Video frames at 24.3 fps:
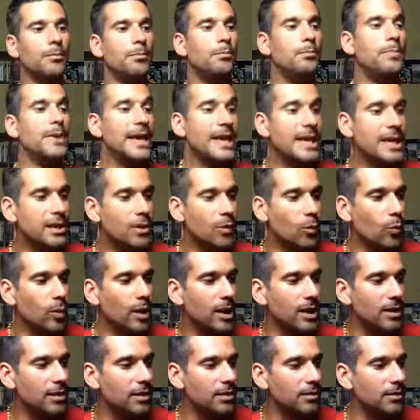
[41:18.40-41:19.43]
being
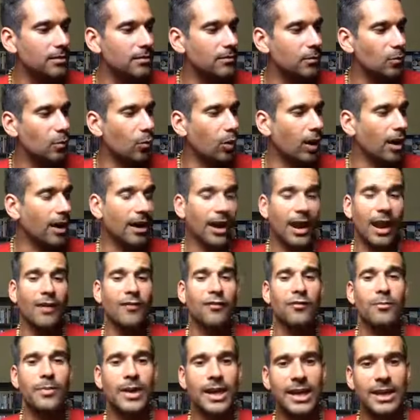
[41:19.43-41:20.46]
with what
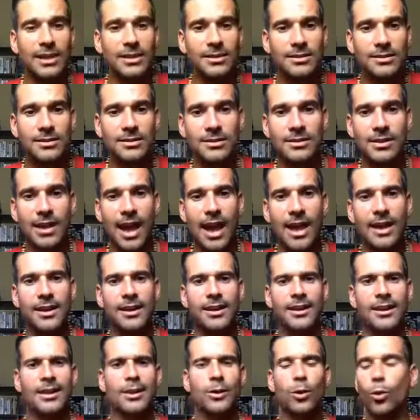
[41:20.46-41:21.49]
love means, and
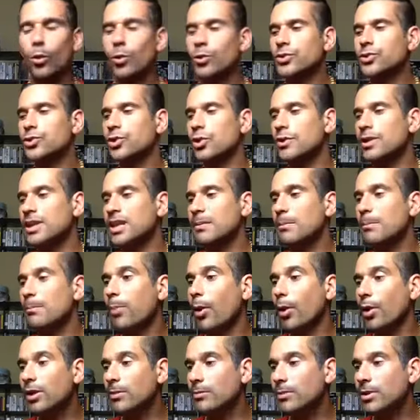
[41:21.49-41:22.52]
also the
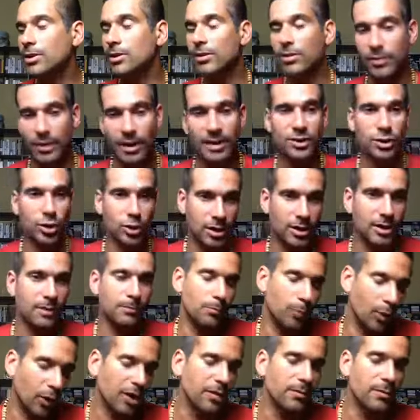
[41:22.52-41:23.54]
embodiment. That's the
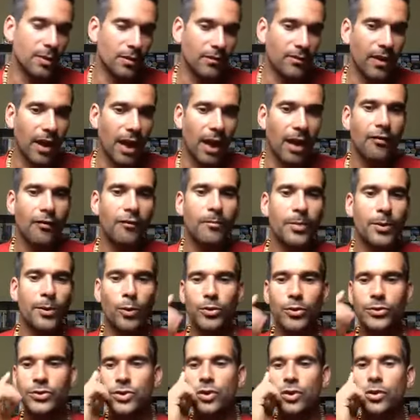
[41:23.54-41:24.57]
embodiment of love, but
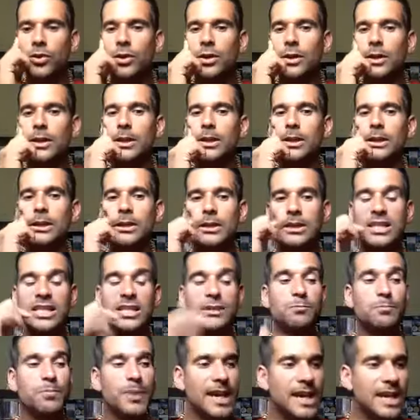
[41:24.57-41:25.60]
also
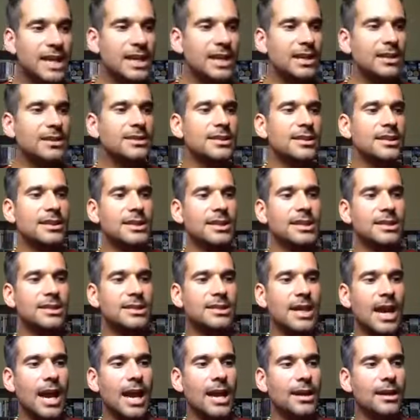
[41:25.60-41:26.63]
speaking to
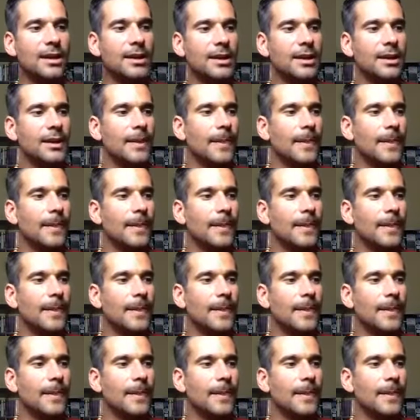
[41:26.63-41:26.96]
this and